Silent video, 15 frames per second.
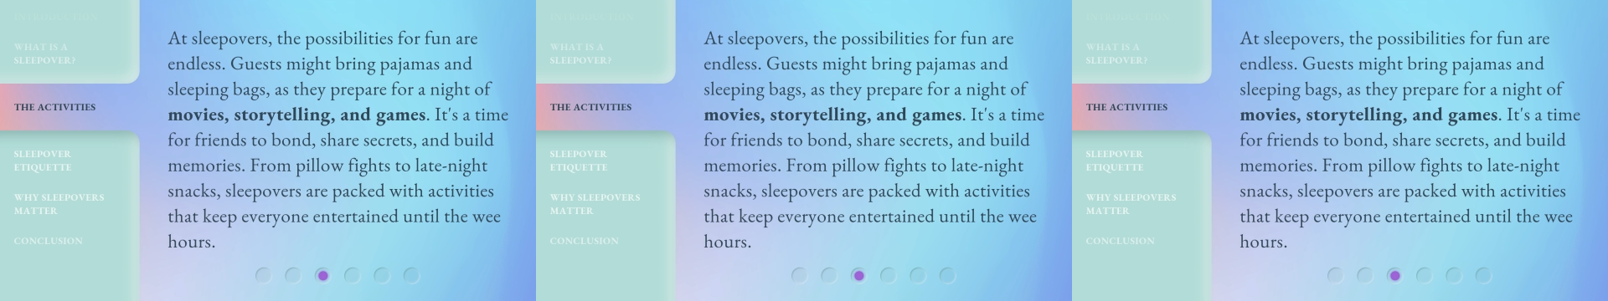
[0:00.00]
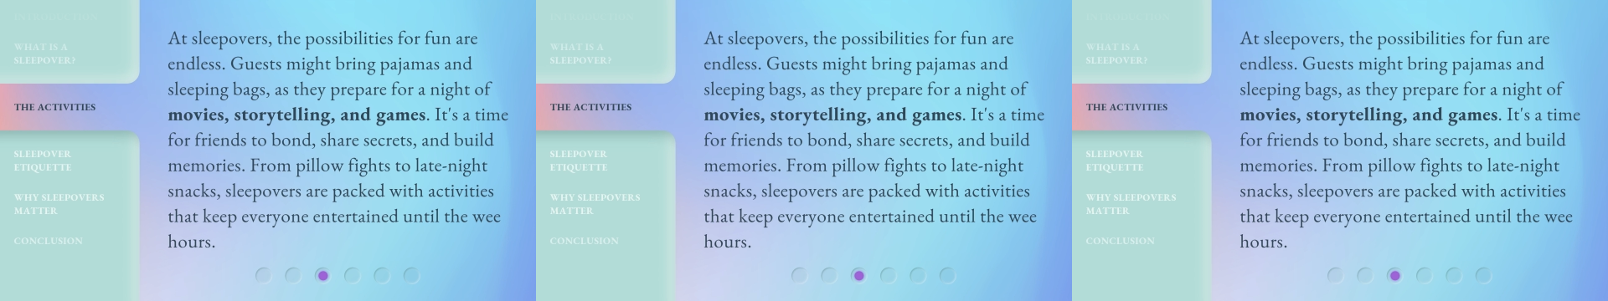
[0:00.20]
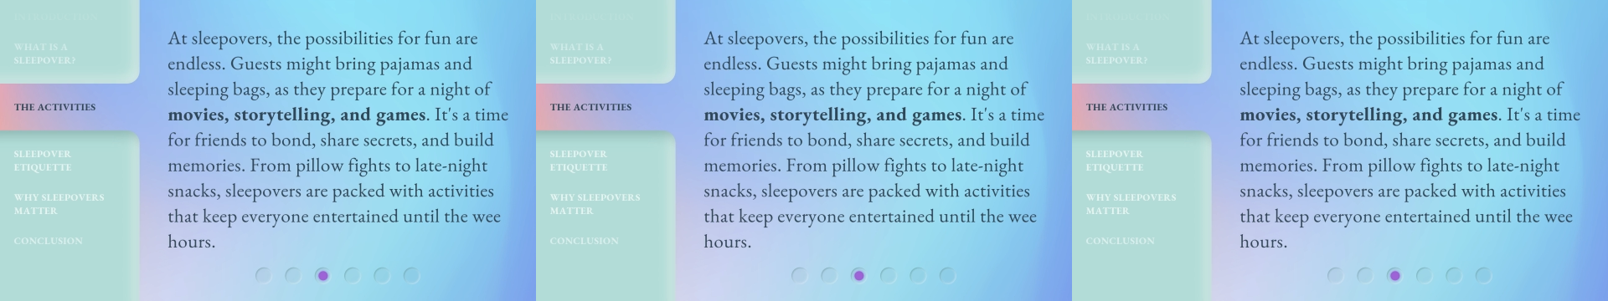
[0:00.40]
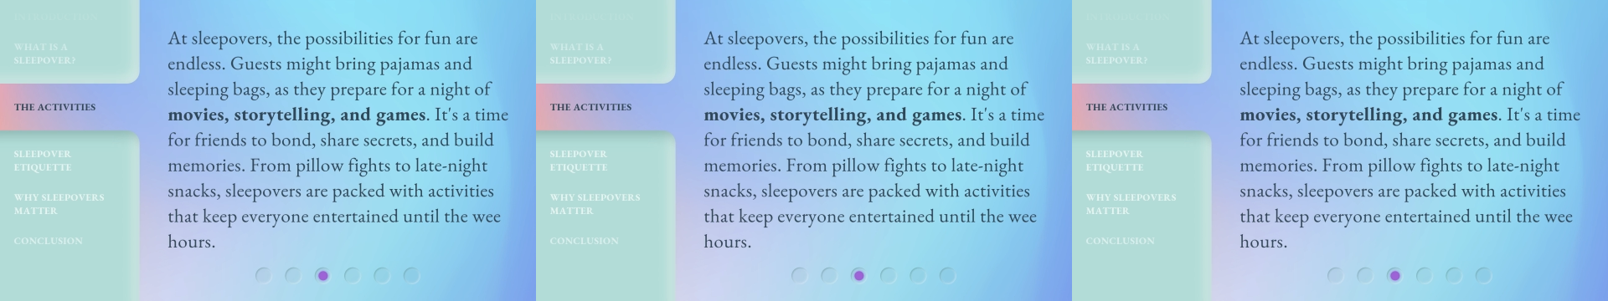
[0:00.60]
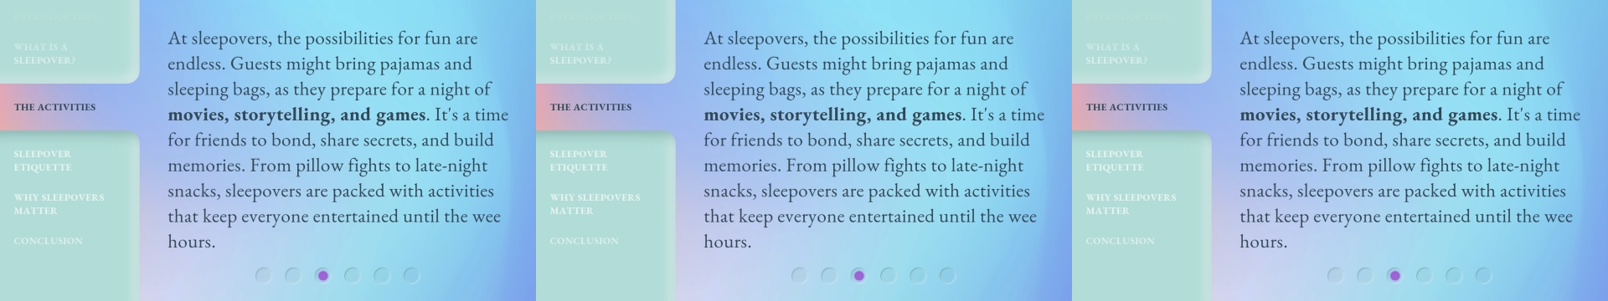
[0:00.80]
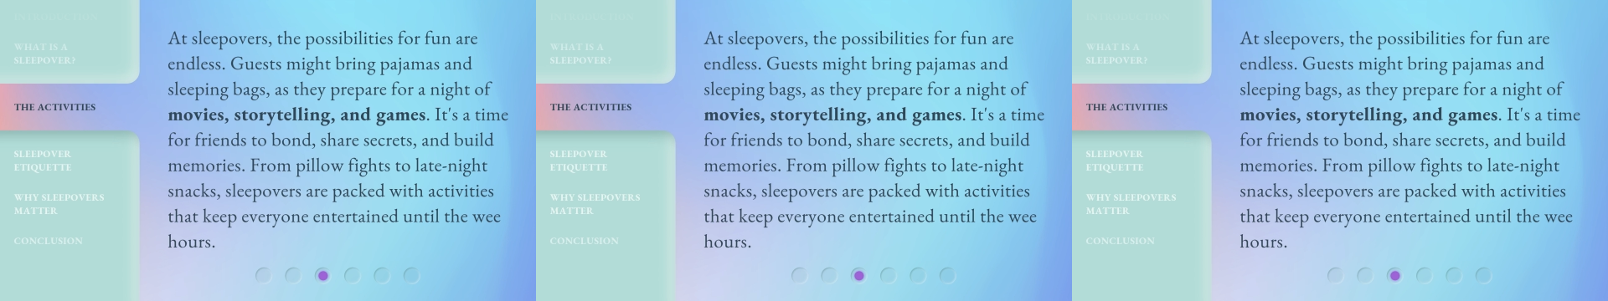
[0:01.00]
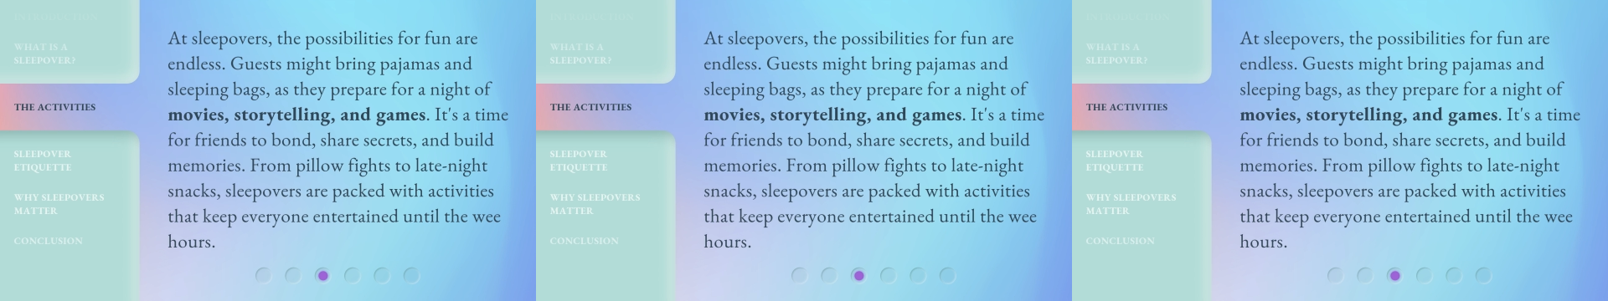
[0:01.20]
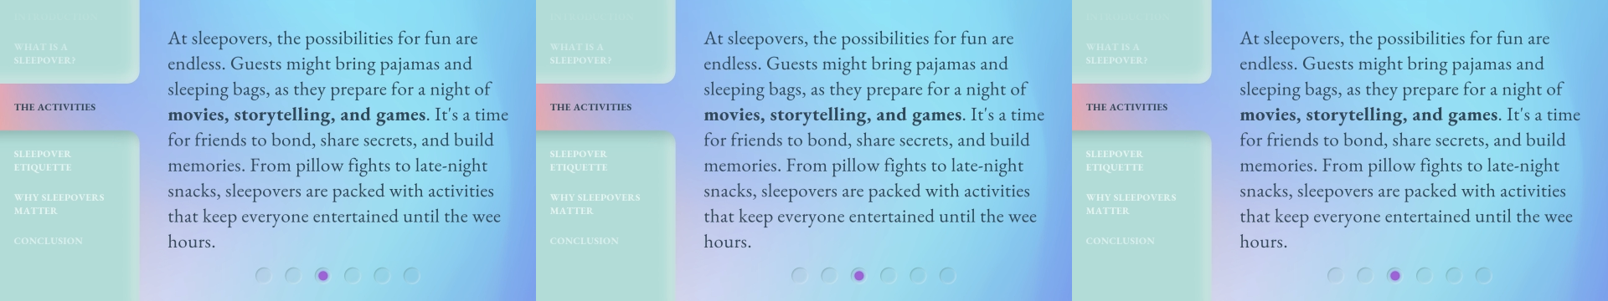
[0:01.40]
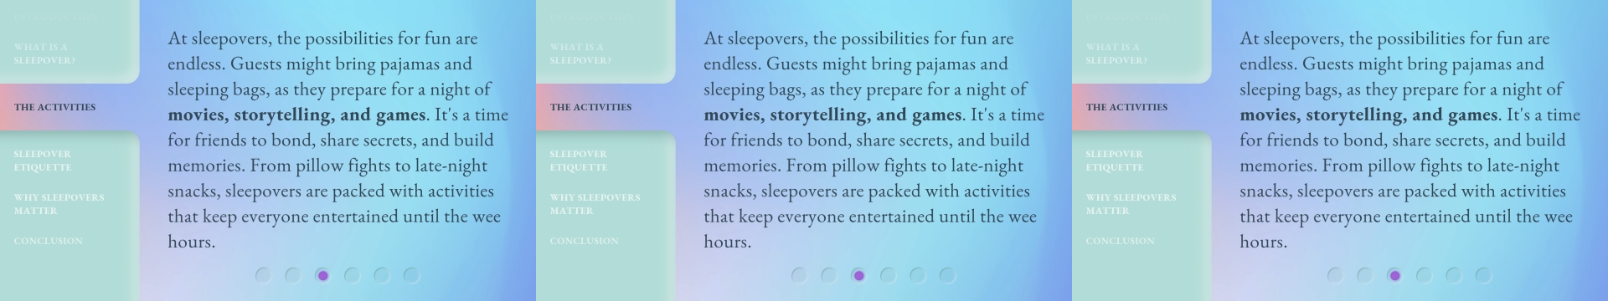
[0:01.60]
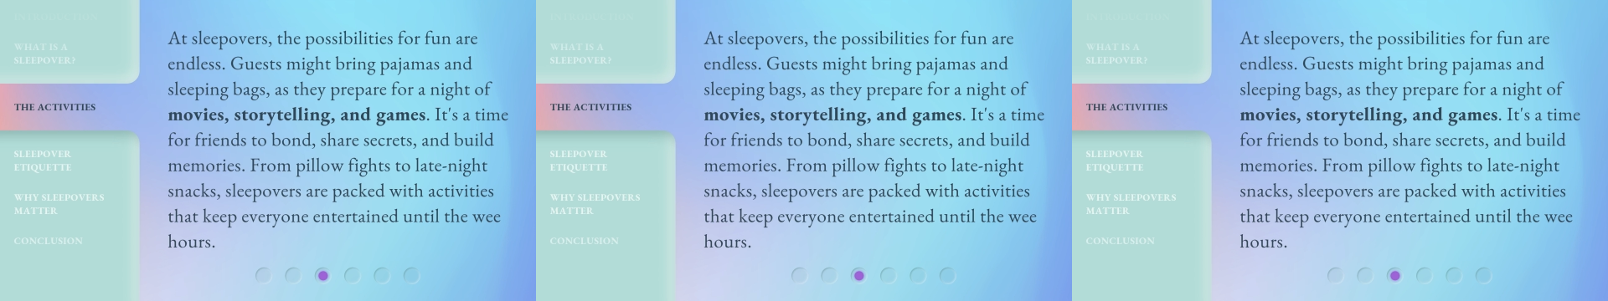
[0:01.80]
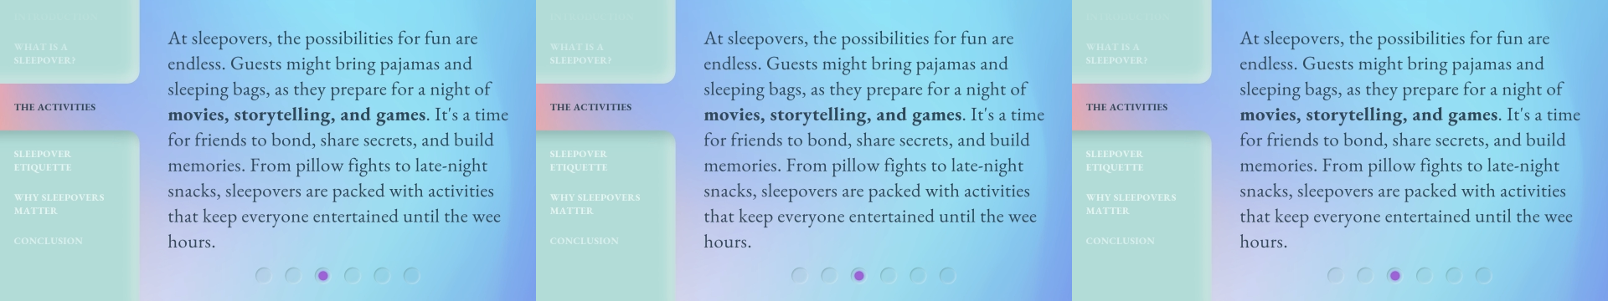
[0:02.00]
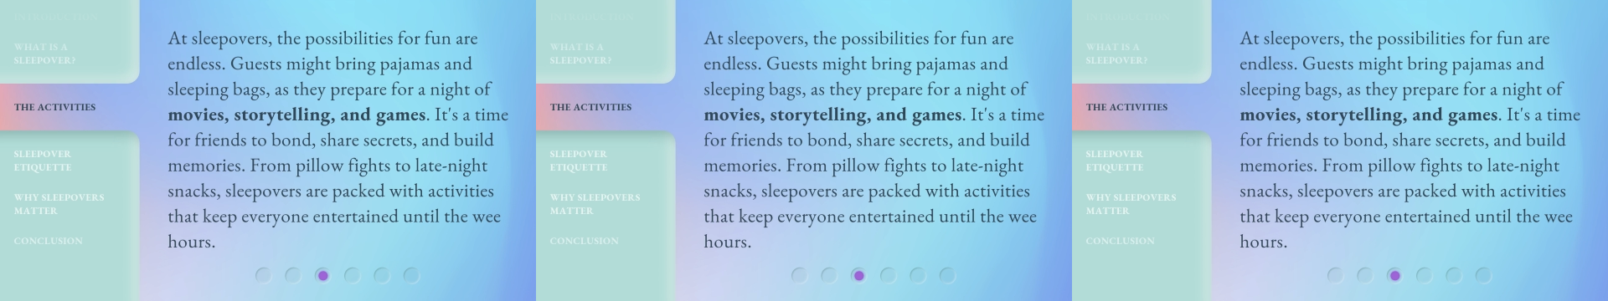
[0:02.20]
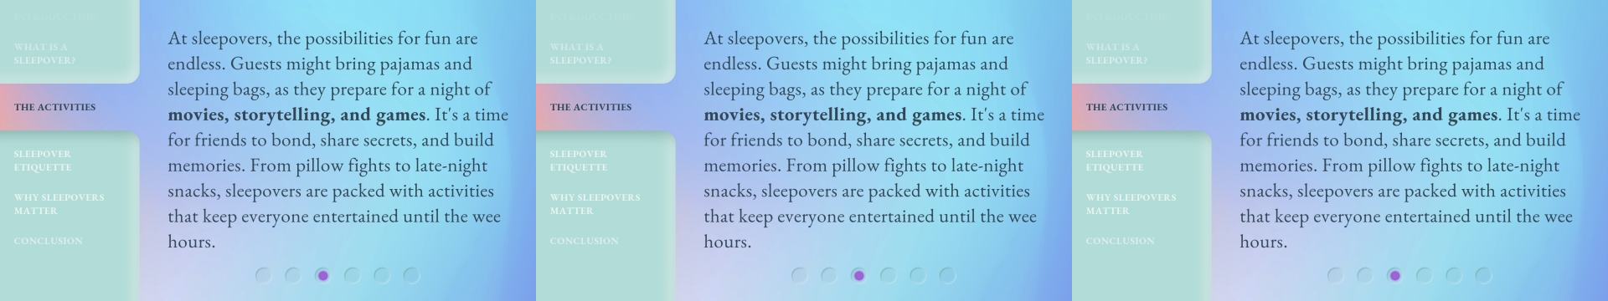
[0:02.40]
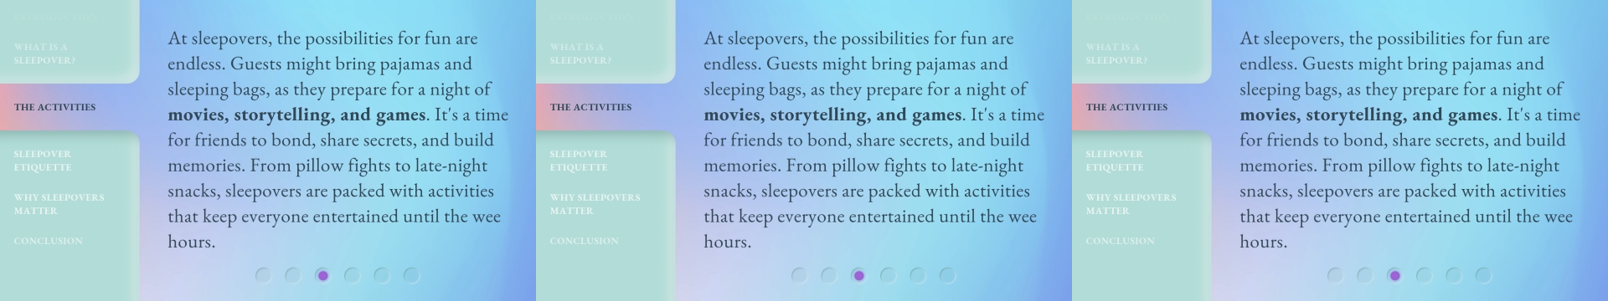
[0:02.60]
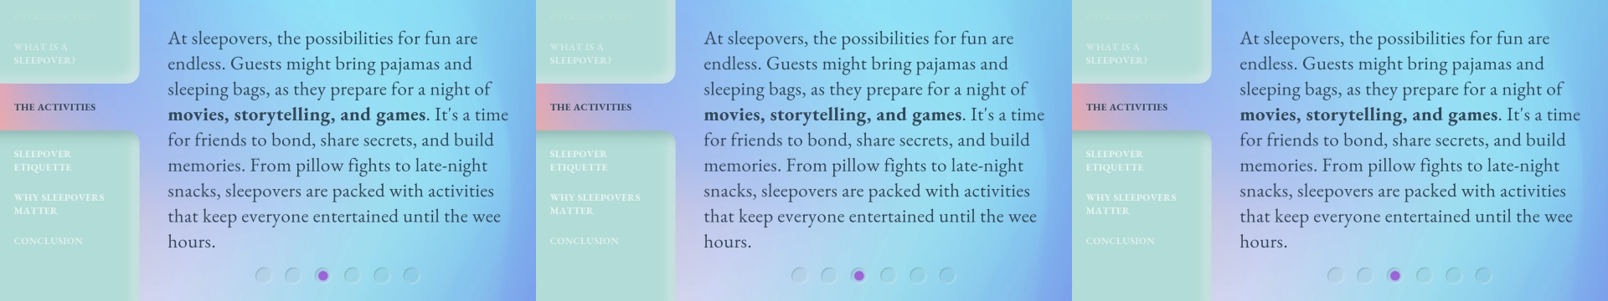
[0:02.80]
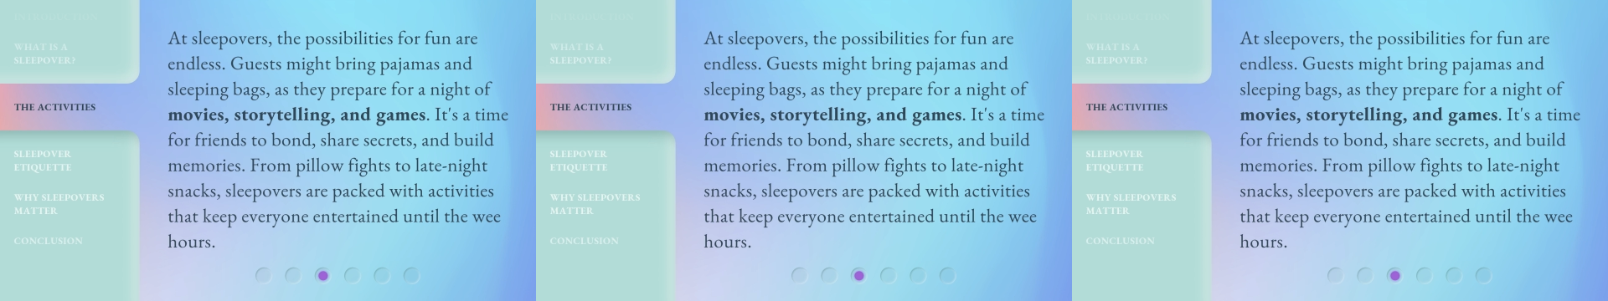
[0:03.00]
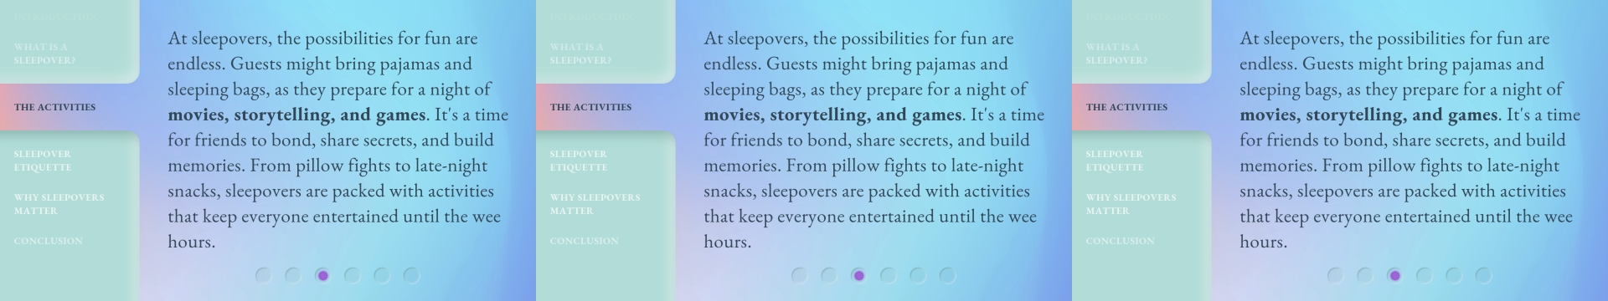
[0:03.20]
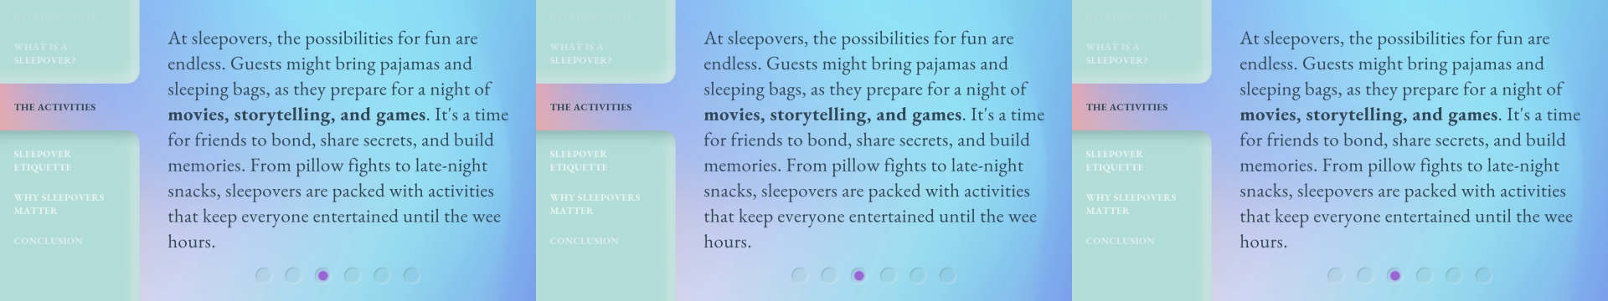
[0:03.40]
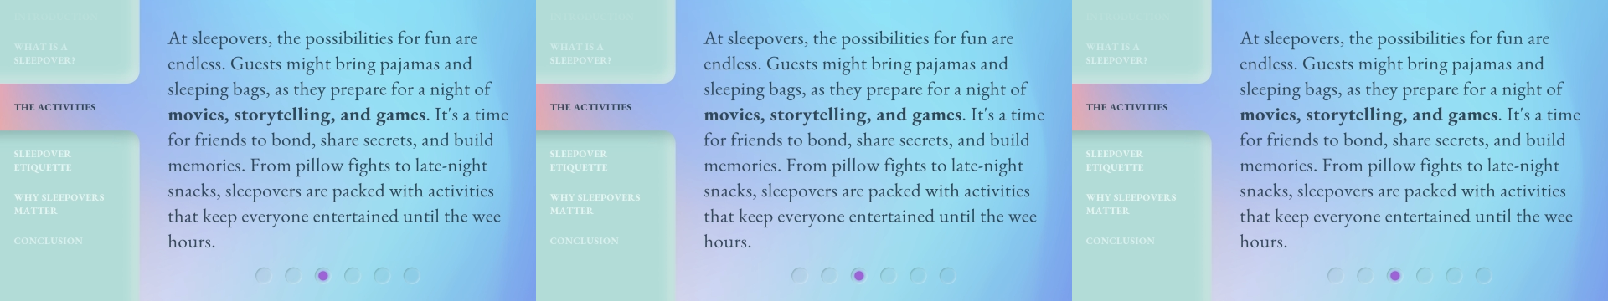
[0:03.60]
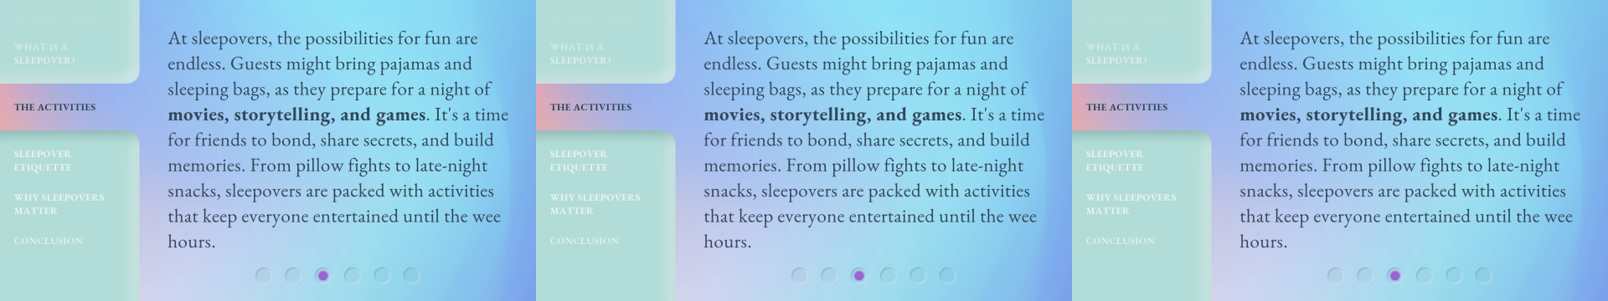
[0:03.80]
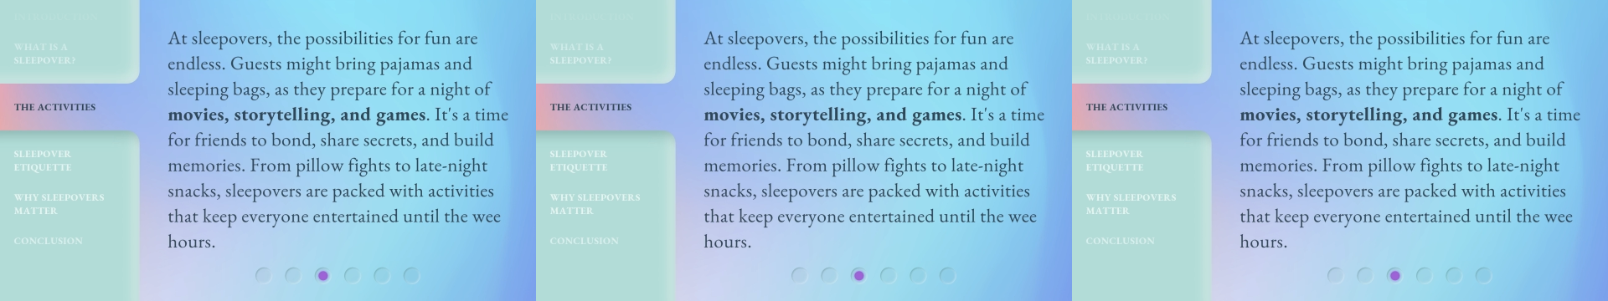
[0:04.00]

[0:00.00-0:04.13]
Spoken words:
[unreadable: no face in view]